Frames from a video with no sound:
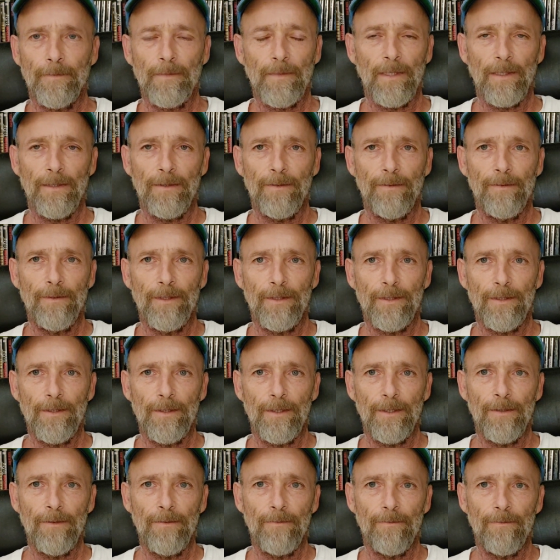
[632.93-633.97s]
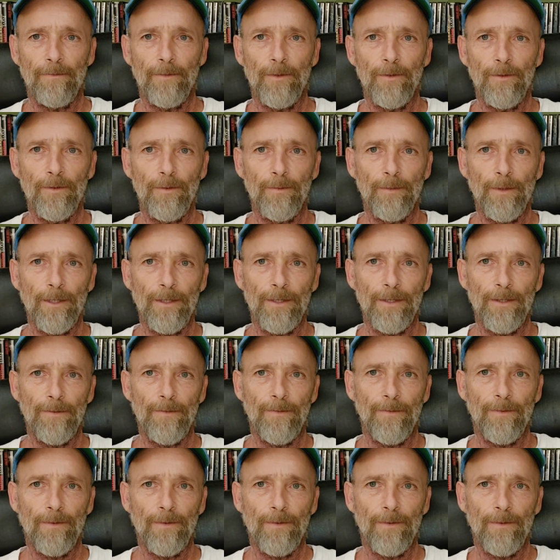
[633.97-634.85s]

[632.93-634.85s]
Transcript: I just didn't do too much,